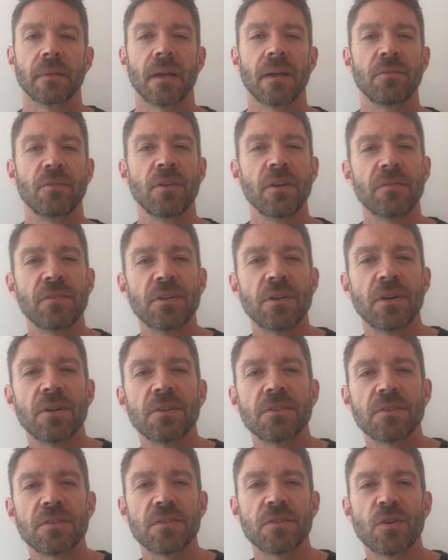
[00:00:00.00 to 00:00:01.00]
Have you ever
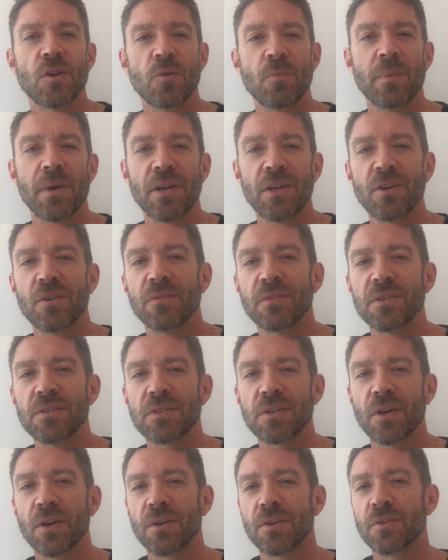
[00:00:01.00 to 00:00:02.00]
noticed that so many of
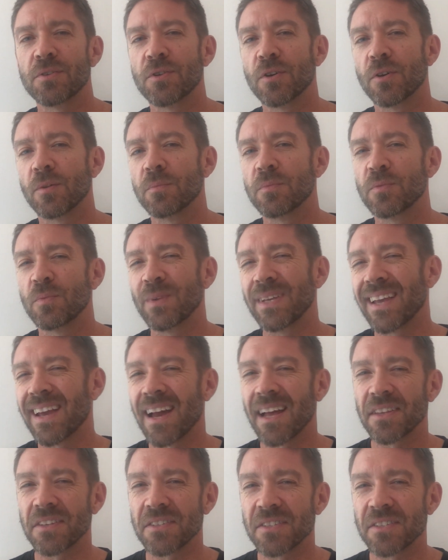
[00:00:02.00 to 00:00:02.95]
us go to jobs we can't